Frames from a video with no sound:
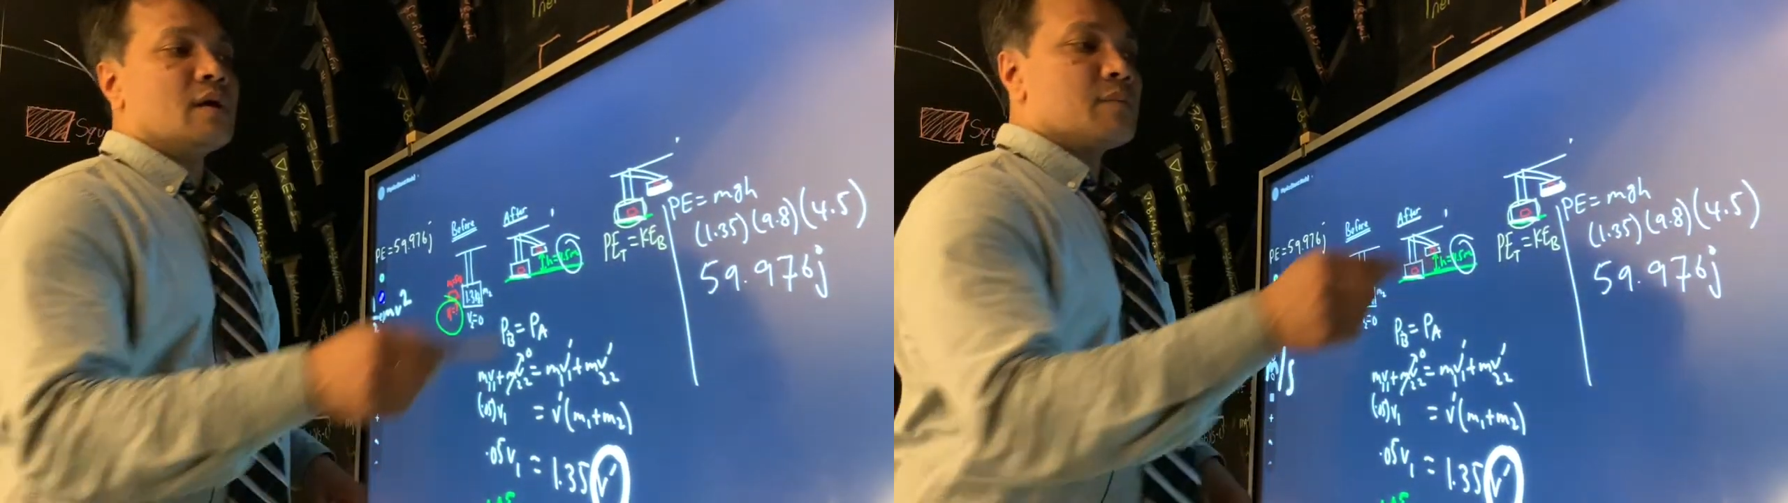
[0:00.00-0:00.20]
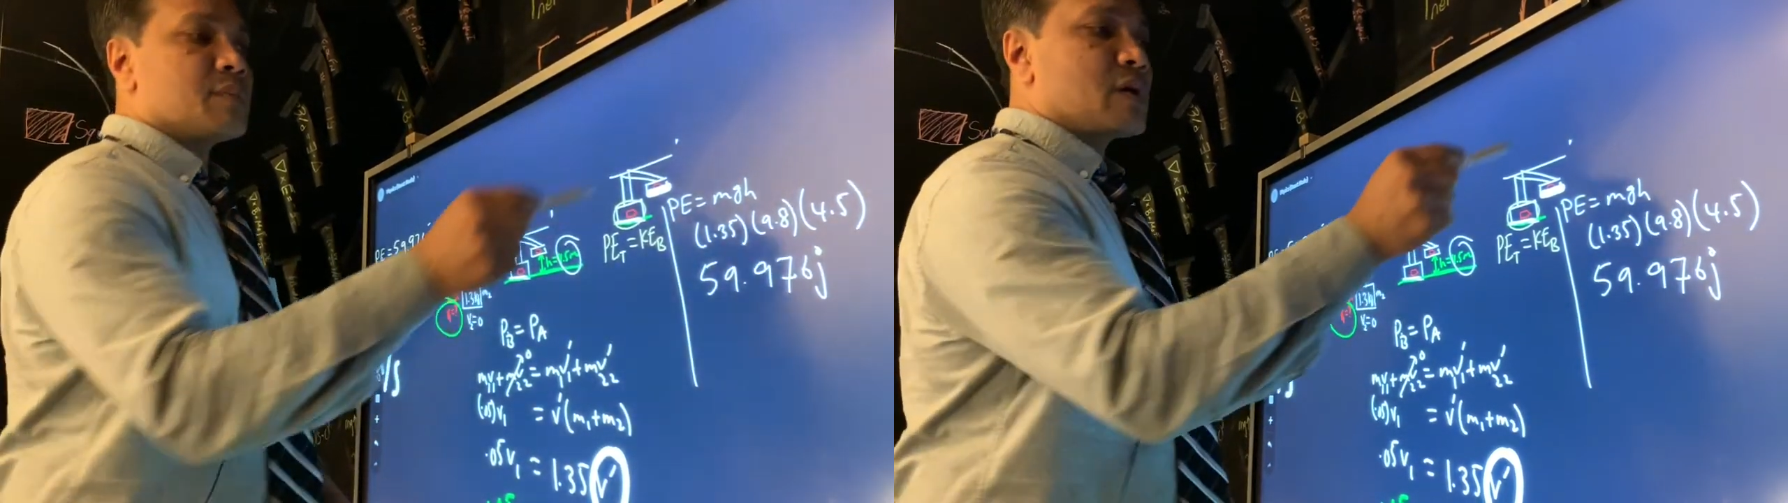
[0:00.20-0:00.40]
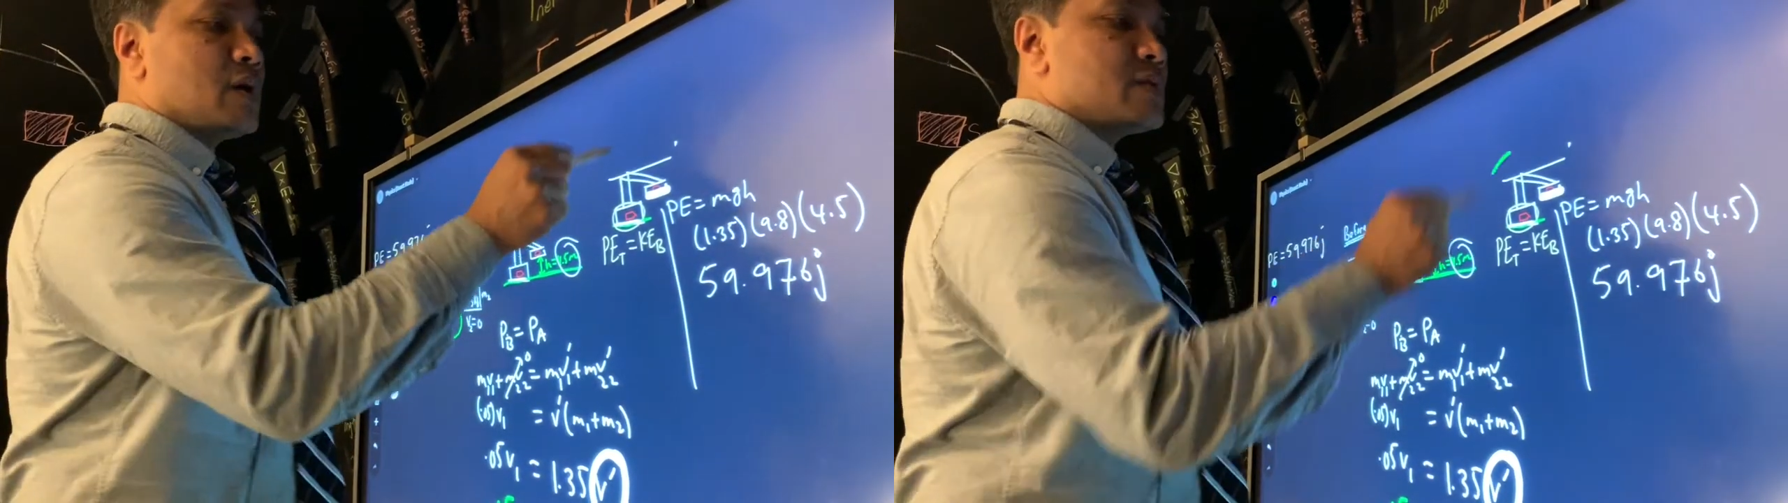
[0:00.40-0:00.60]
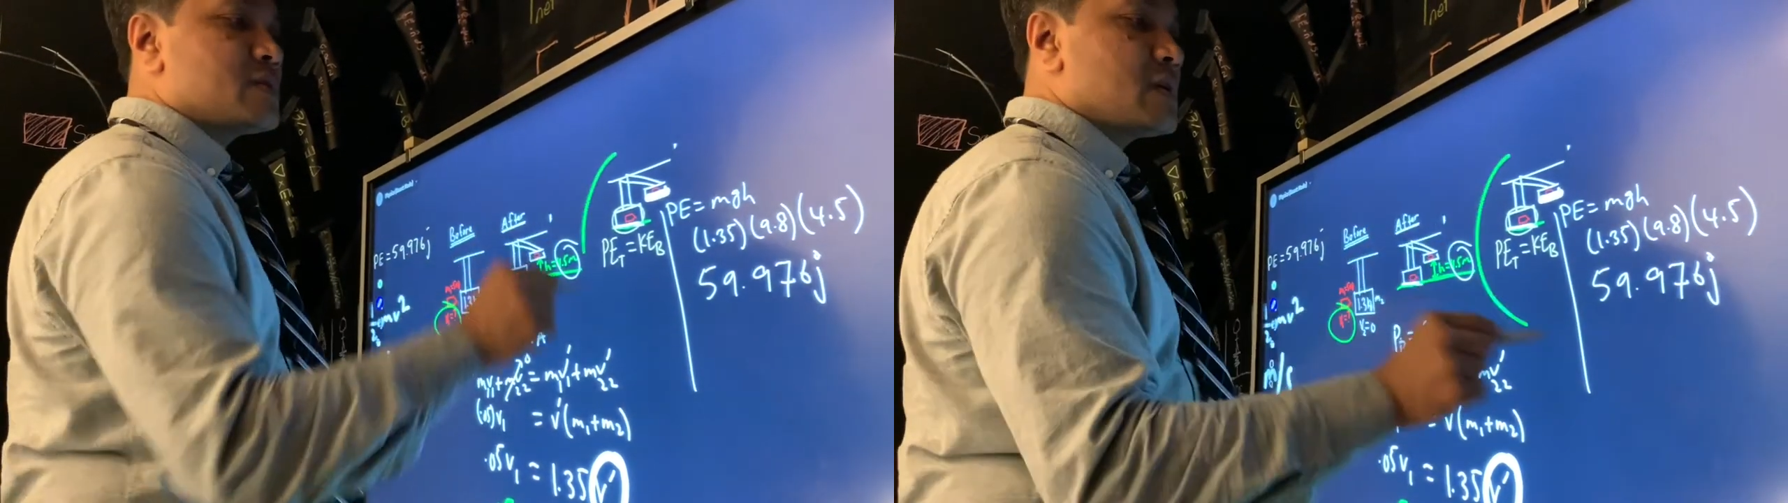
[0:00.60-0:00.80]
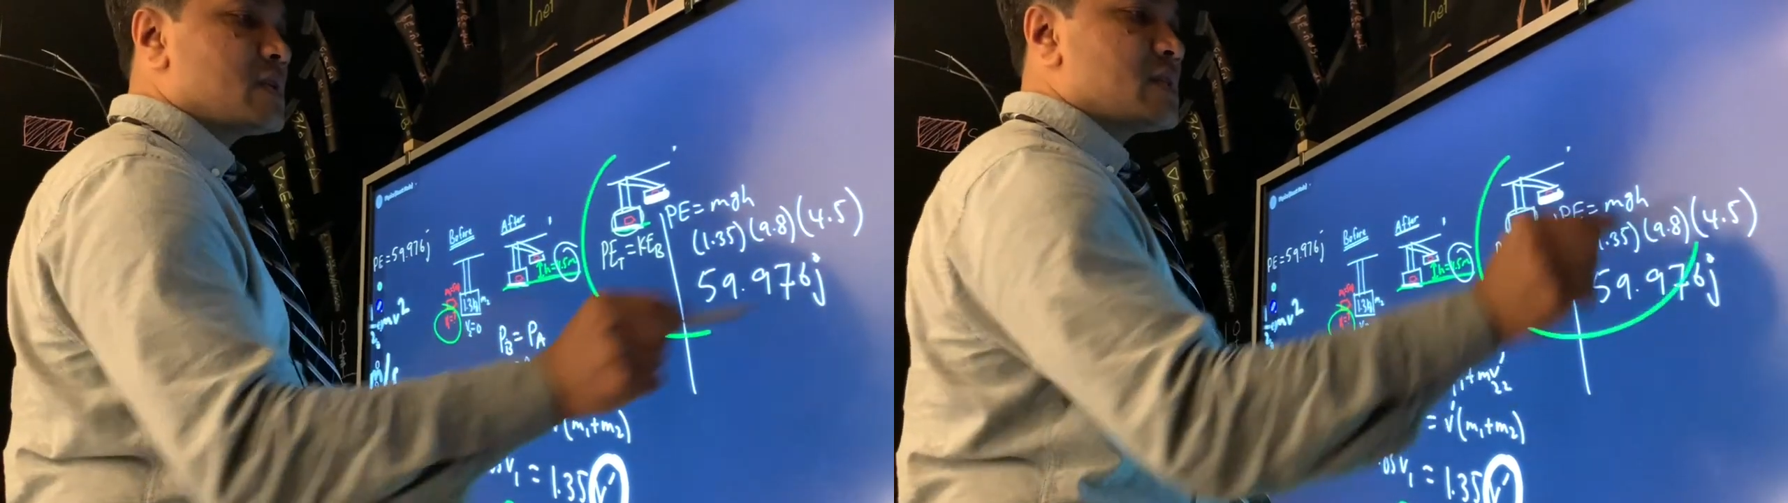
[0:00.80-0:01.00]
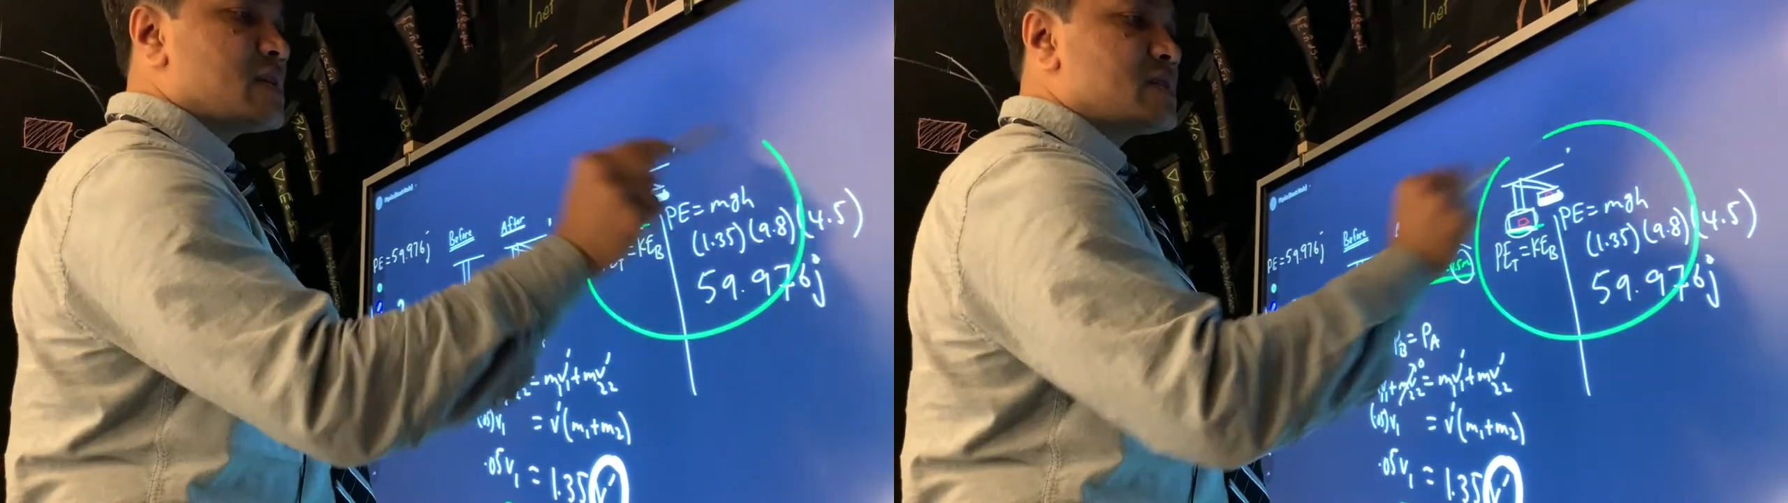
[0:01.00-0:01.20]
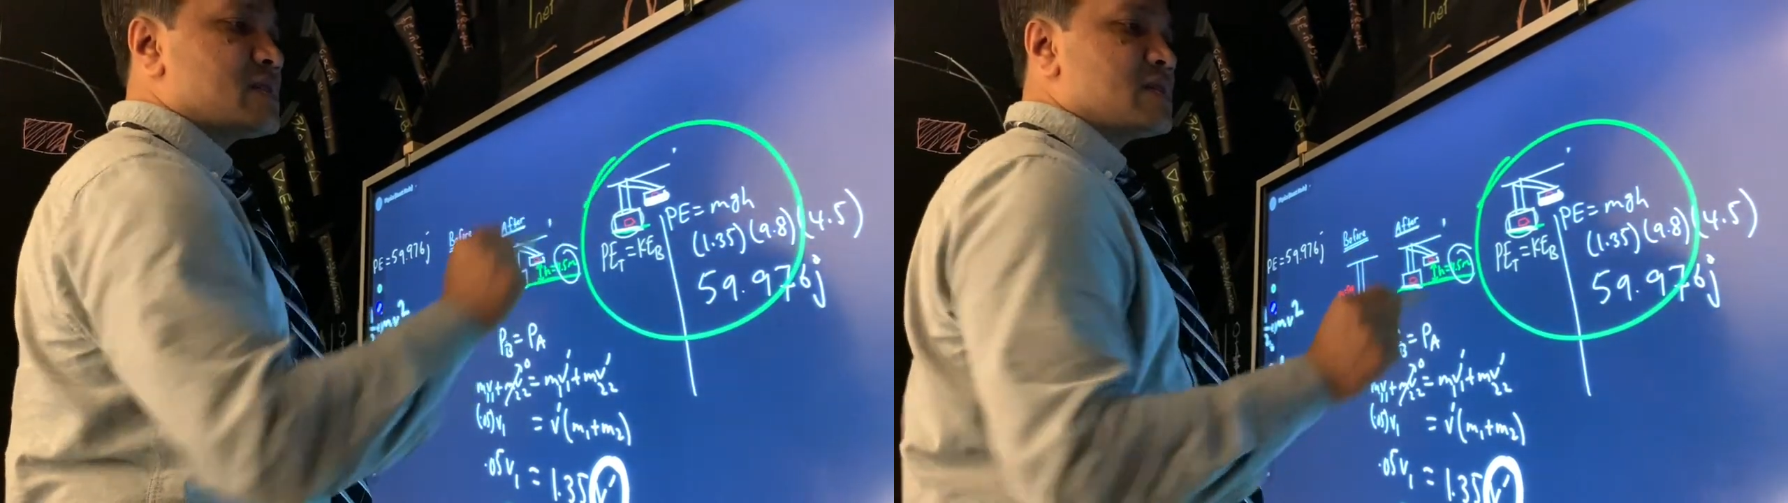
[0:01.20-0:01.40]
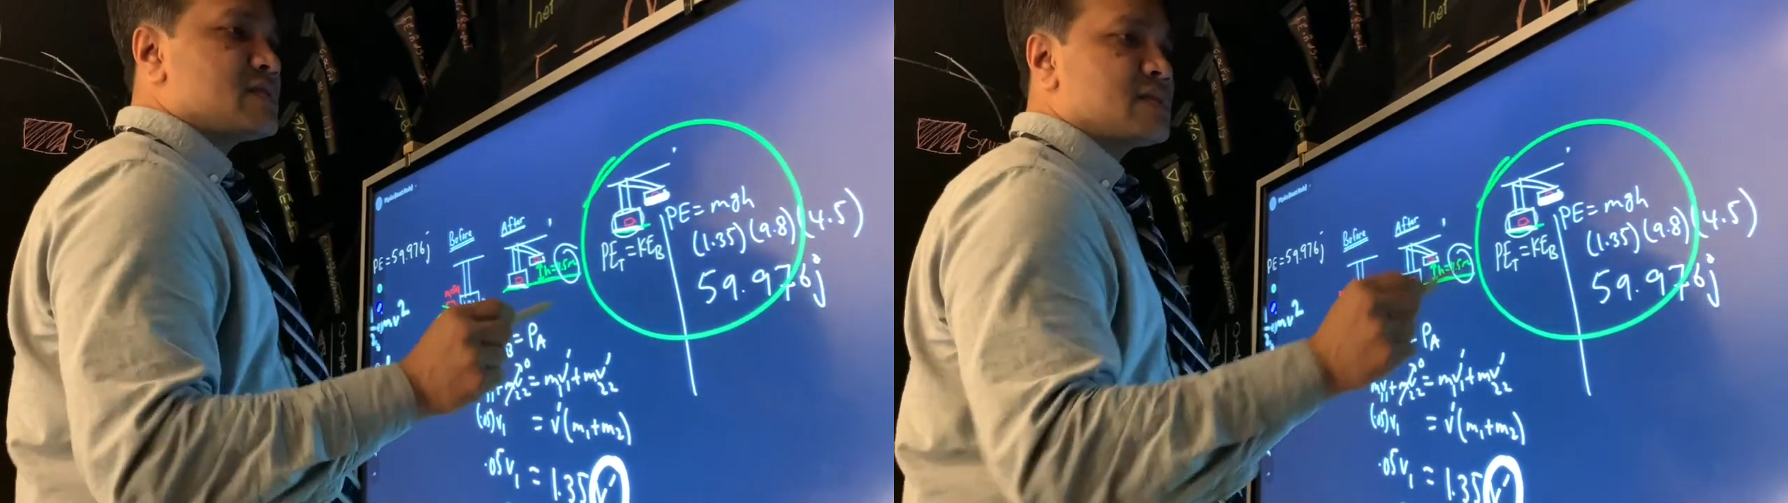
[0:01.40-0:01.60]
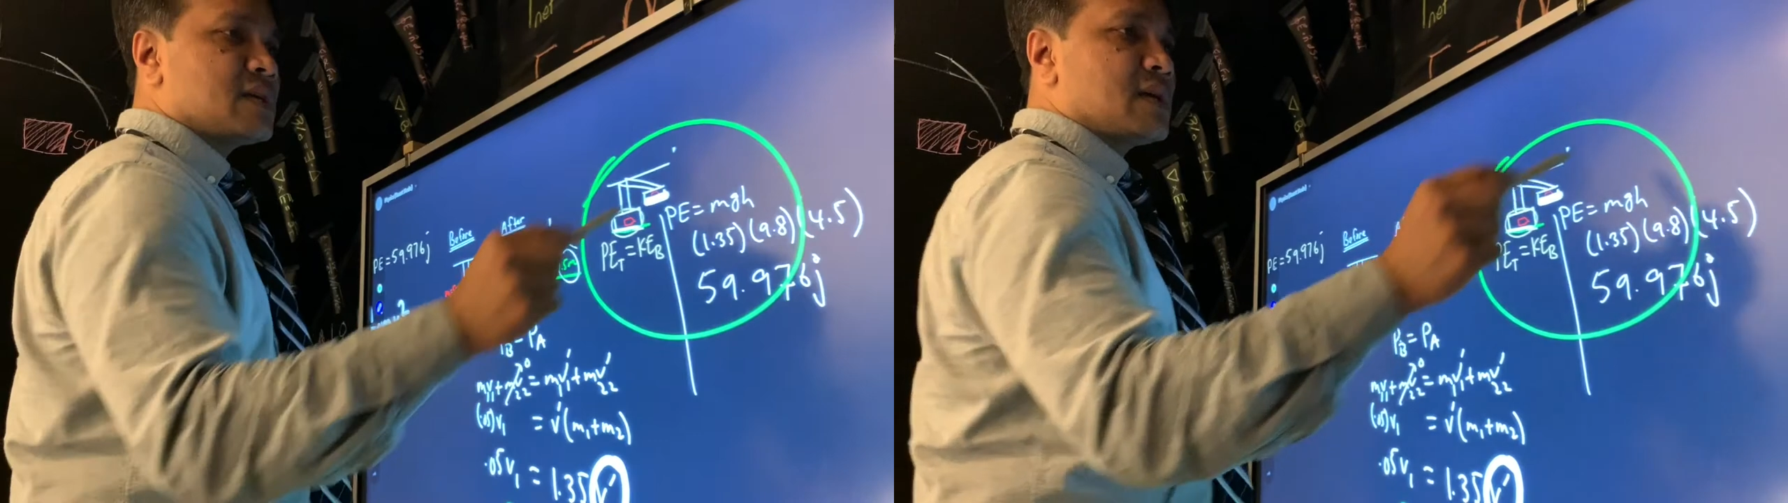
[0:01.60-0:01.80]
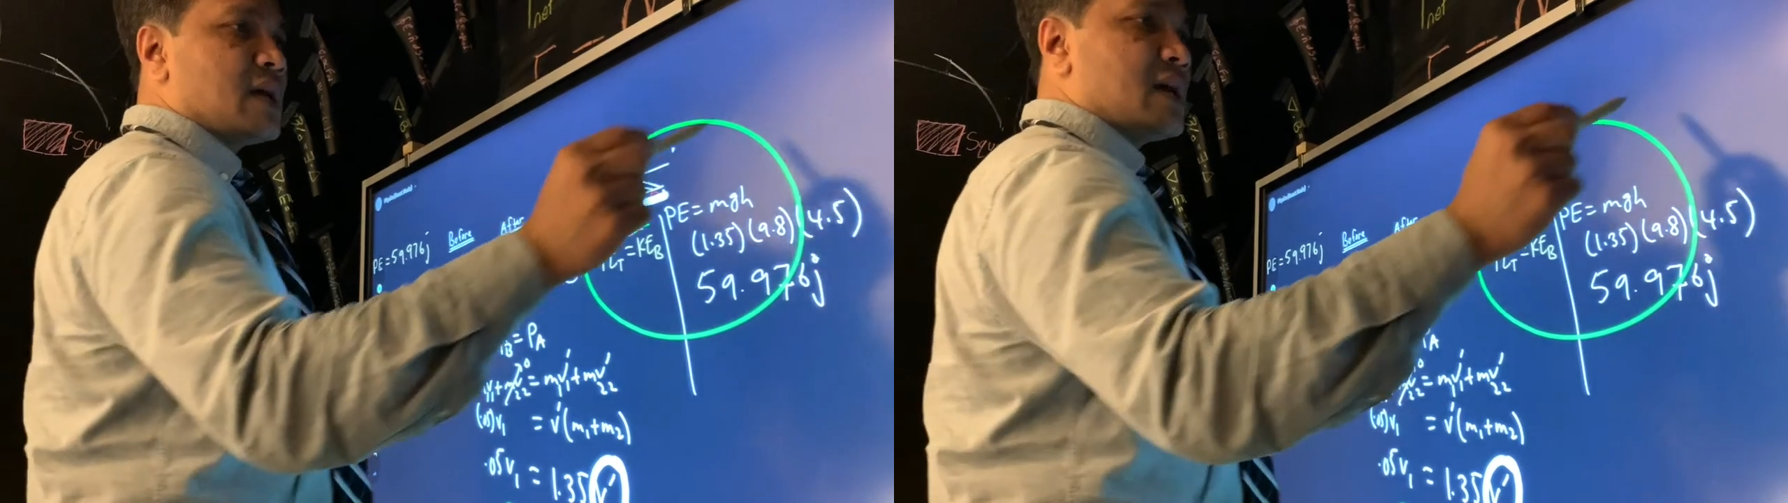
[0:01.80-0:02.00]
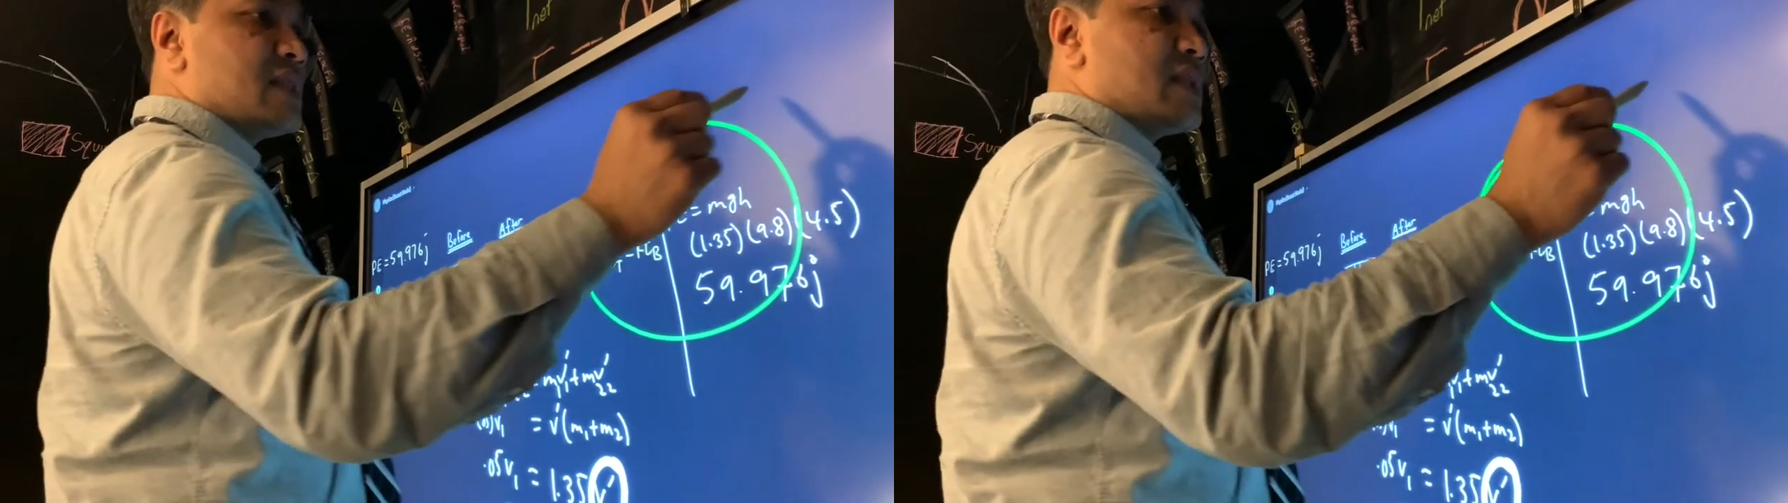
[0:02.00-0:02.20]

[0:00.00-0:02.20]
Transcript: Because this is an